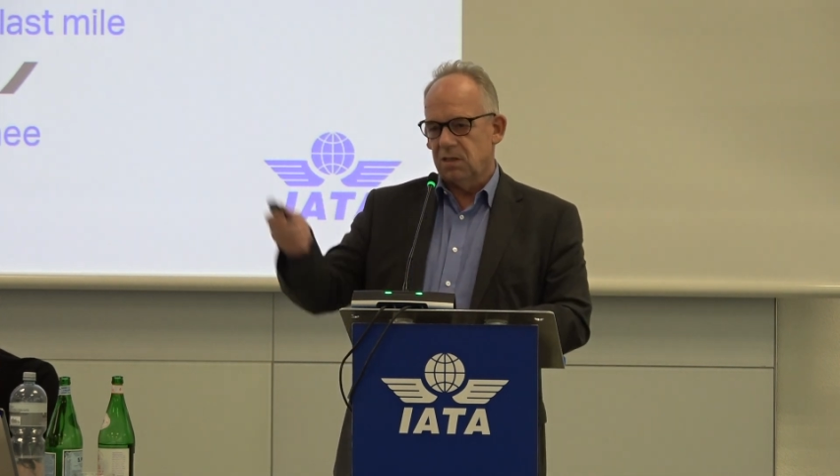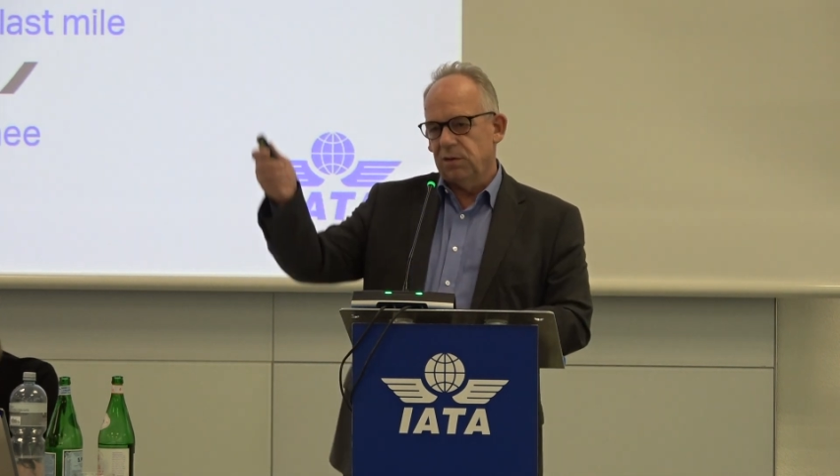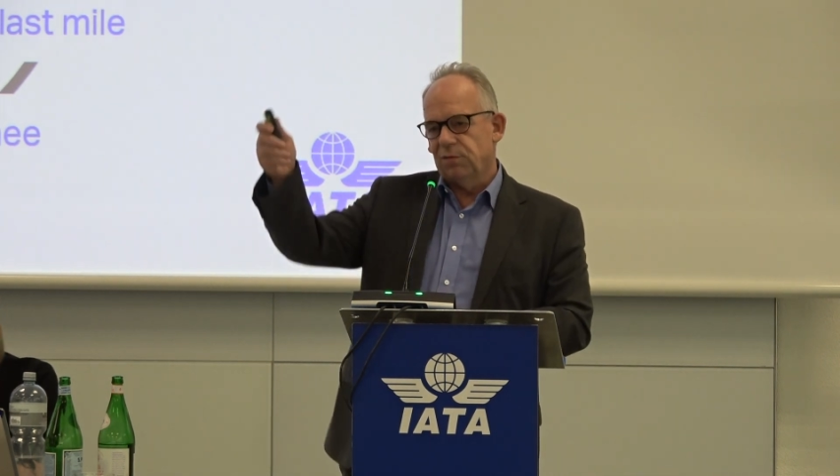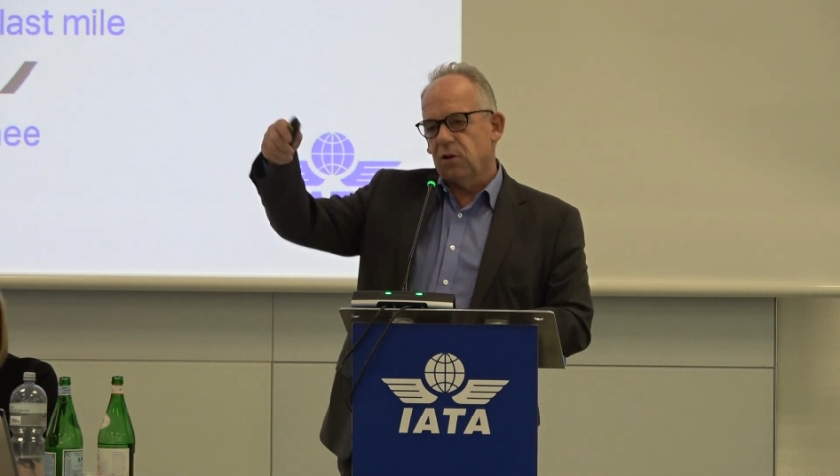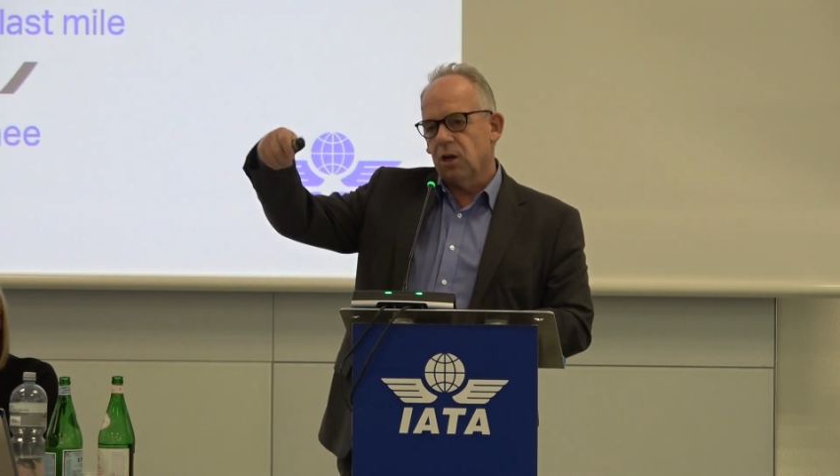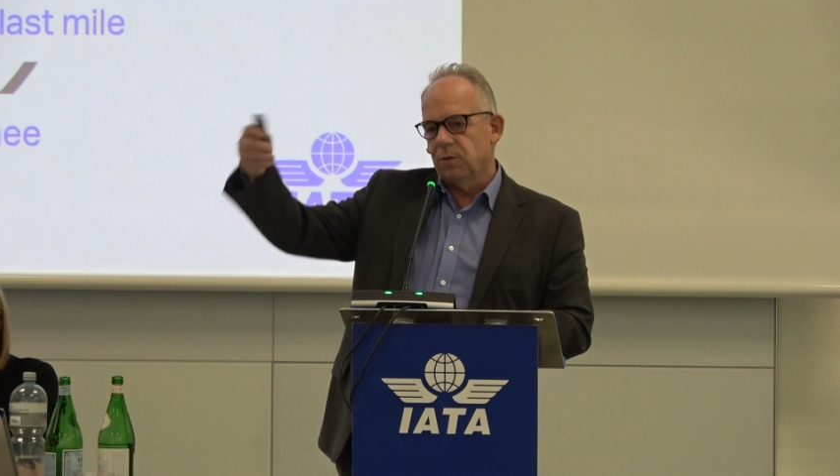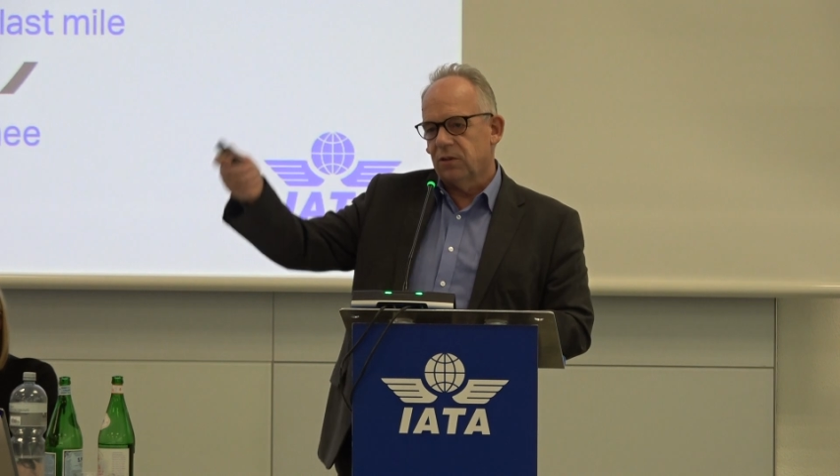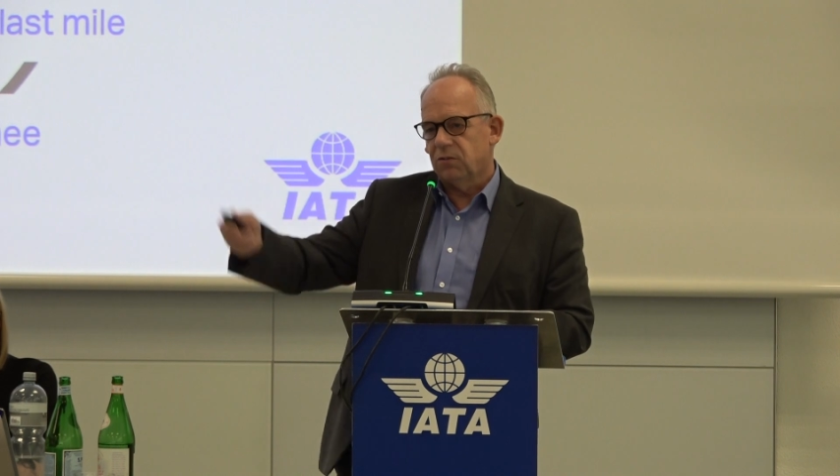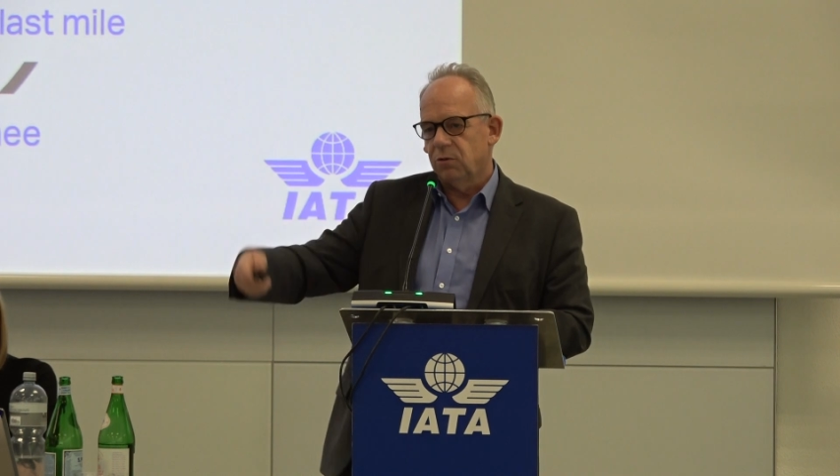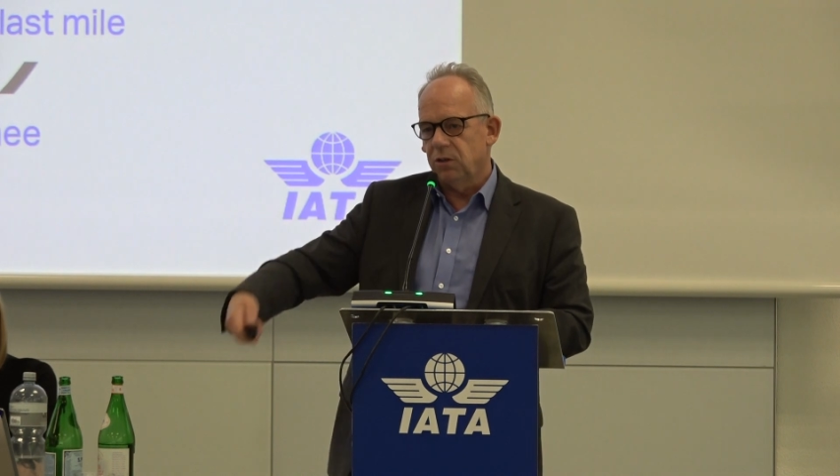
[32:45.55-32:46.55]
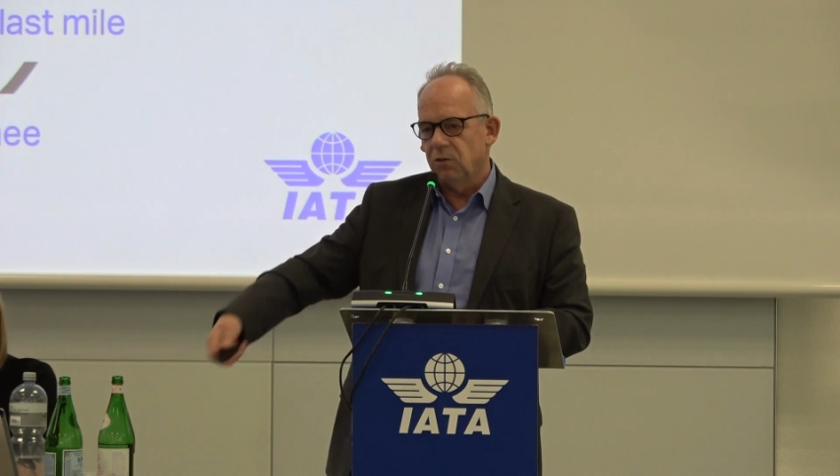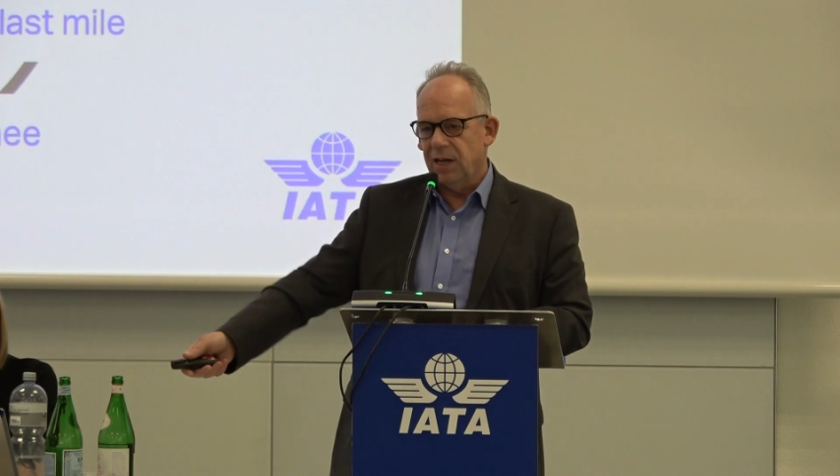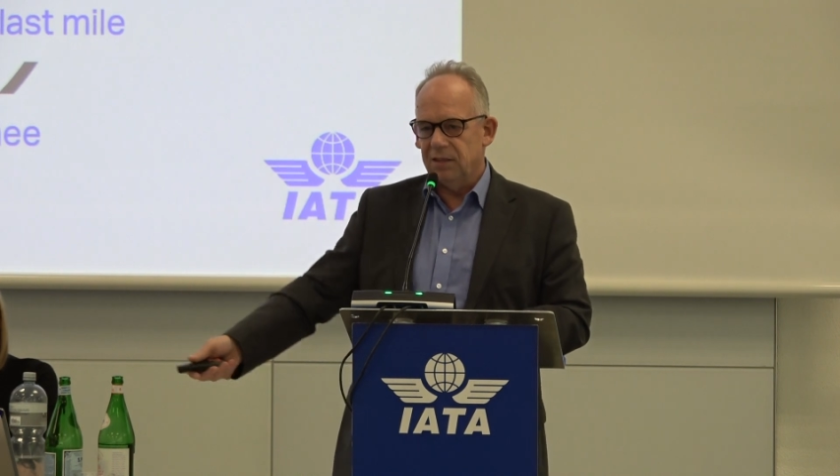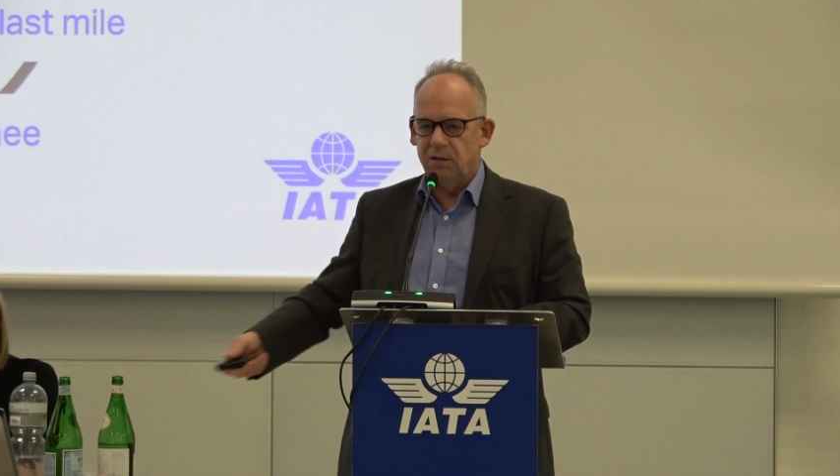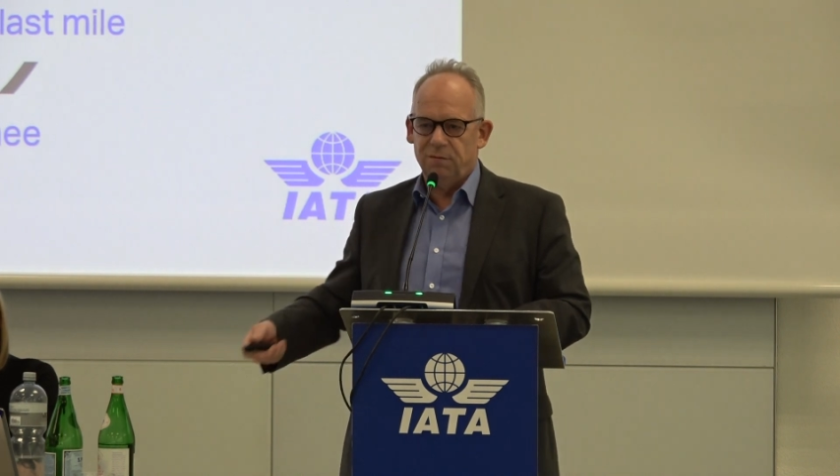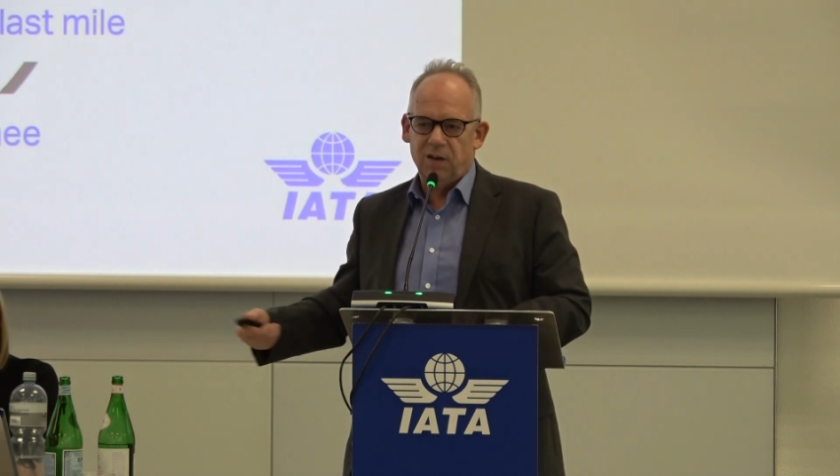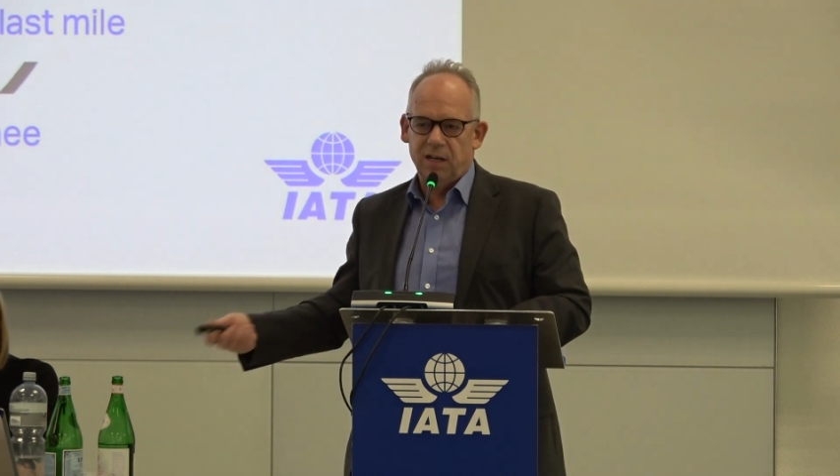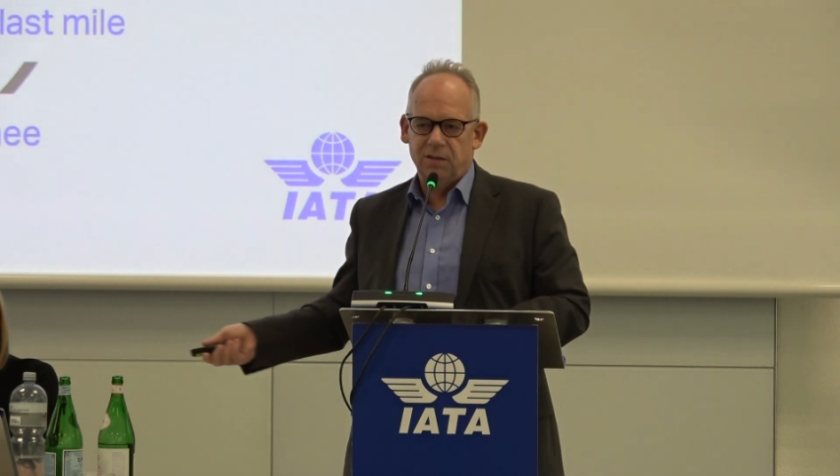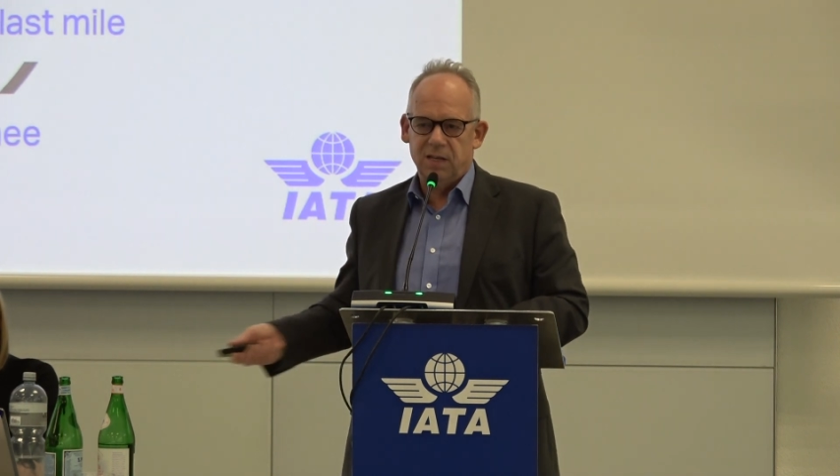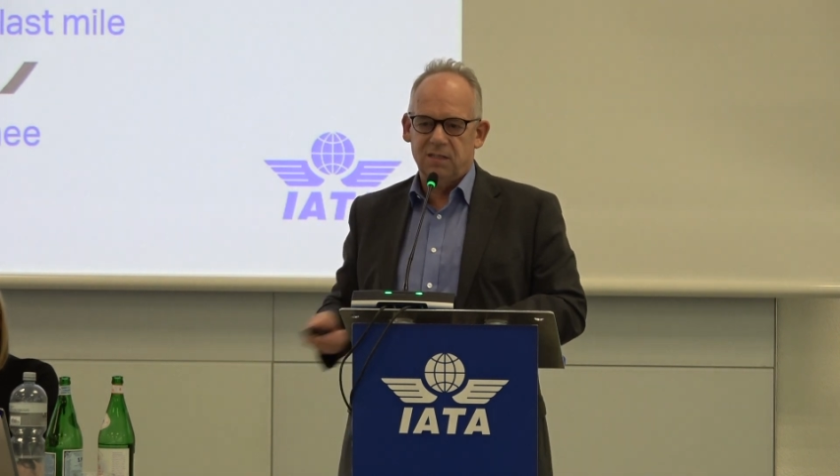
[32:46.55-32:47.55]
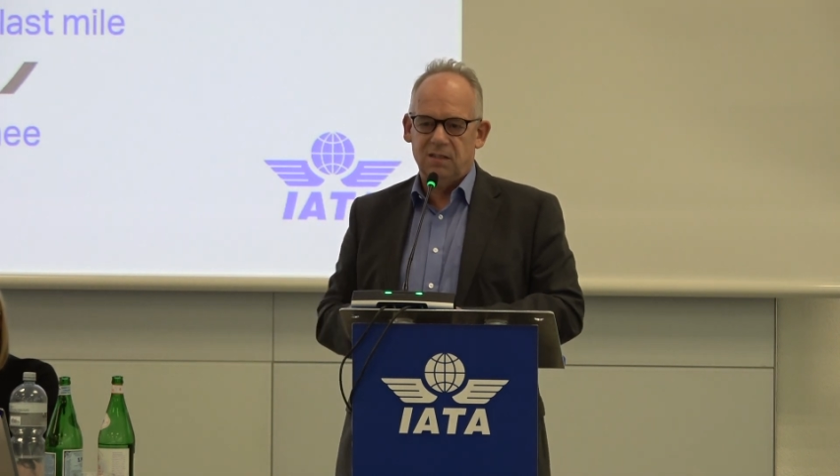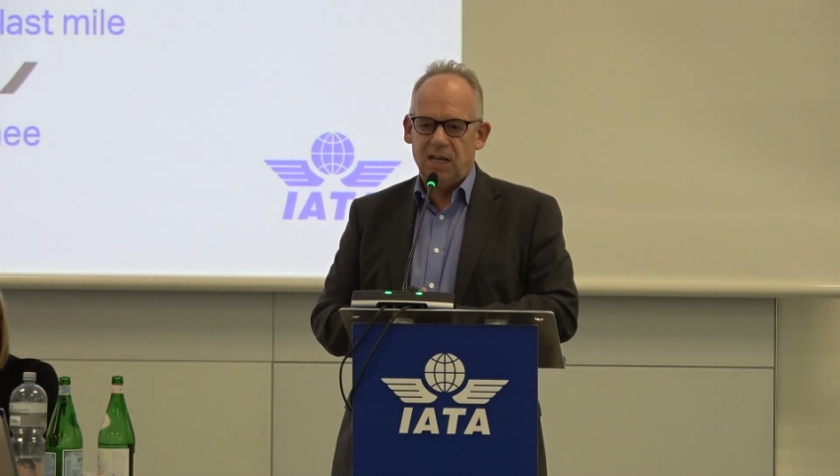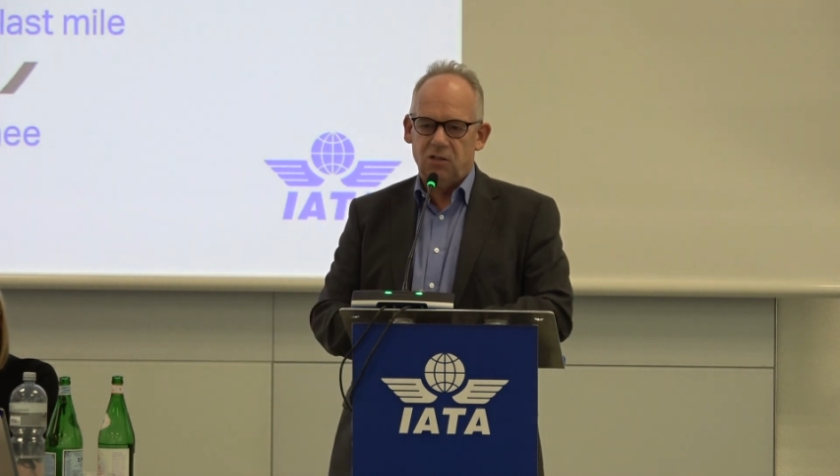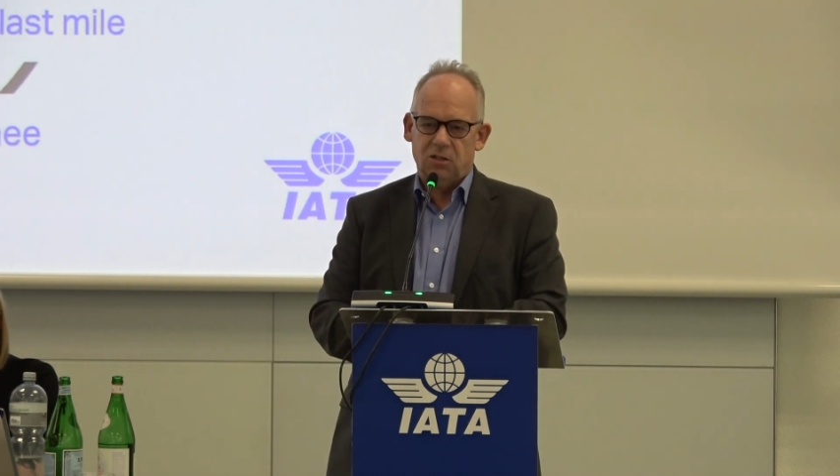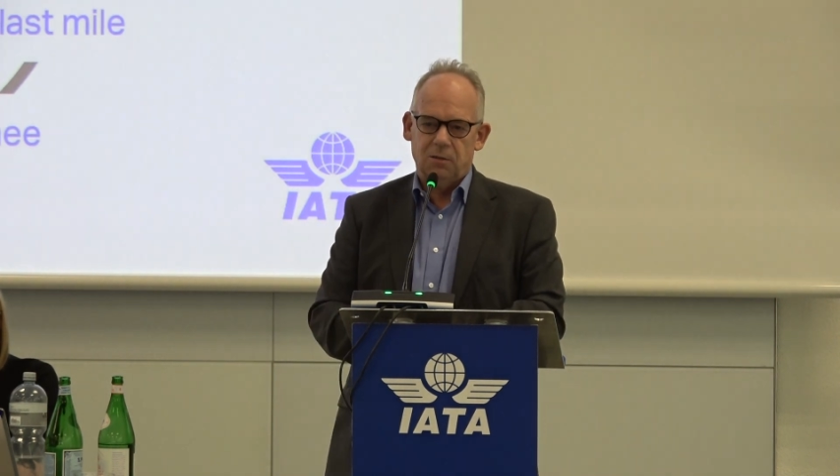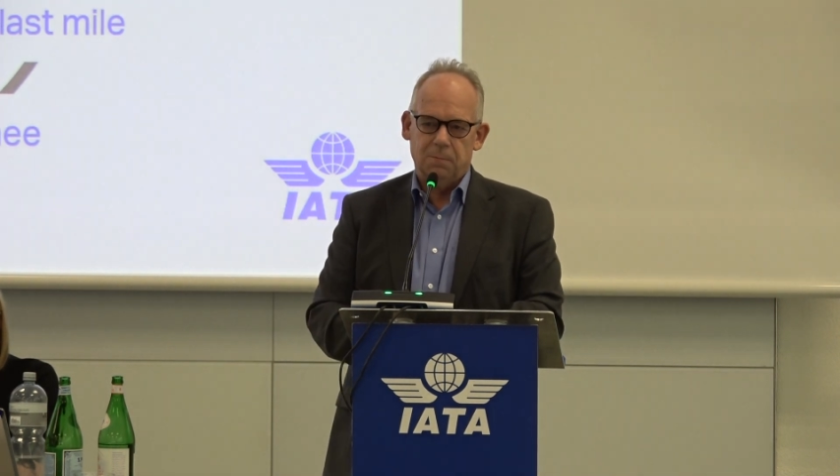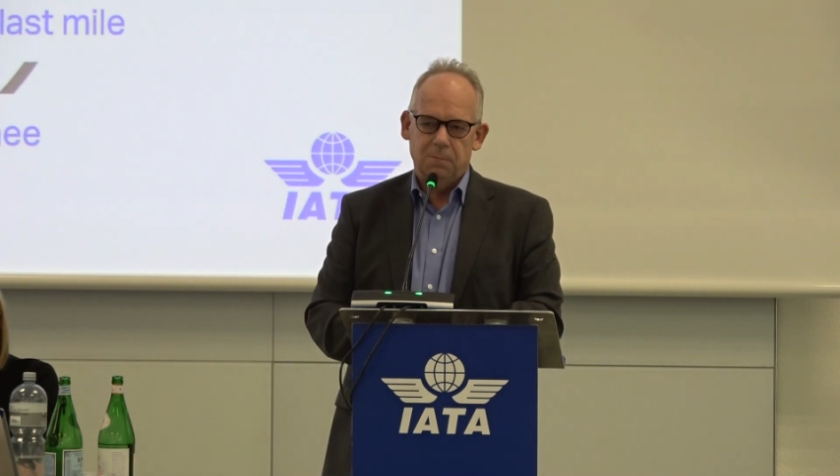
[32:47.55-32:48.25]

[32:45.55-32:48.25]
And if you follow it through, you'll get to the final destination.